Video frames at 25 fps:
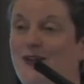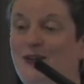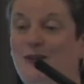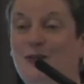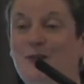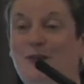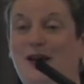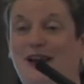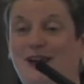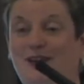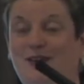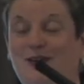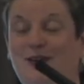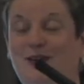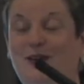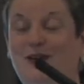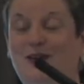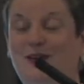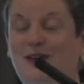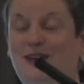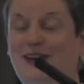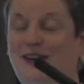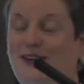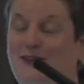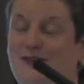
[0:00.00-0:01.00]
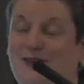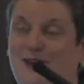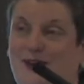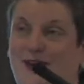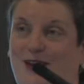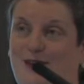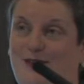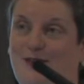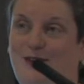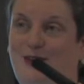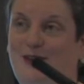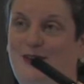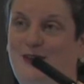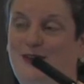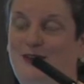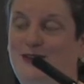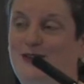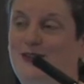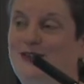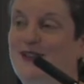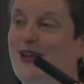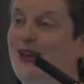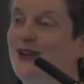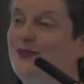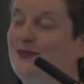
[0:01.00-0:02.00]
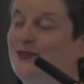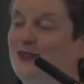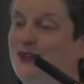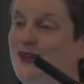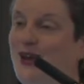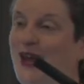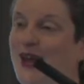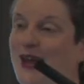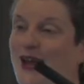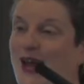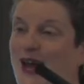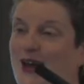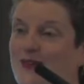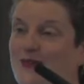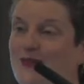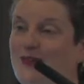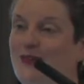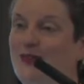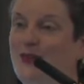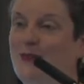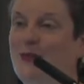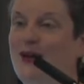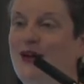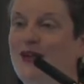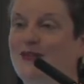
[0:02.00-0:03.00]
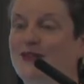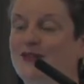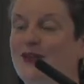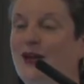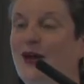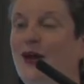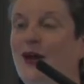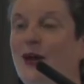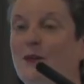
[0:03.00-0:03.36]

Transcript: you might even have done it yourselves, and I have in the past.